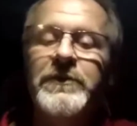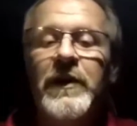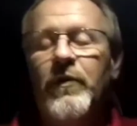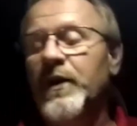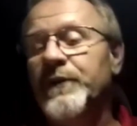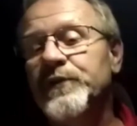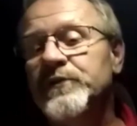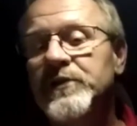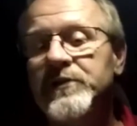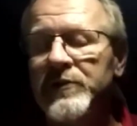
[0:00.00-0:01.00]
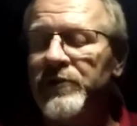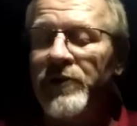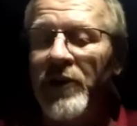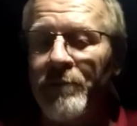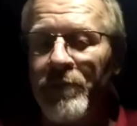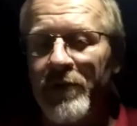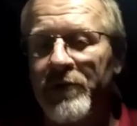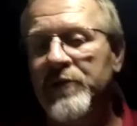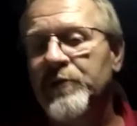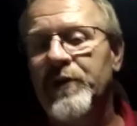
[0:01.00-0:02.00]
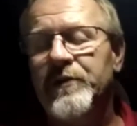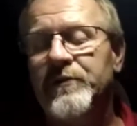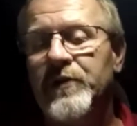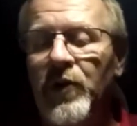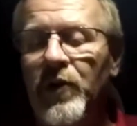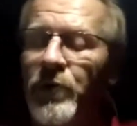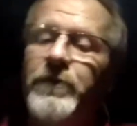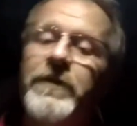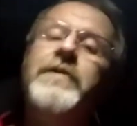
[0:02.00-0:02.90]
what if you're just a sheep and you do what you're told?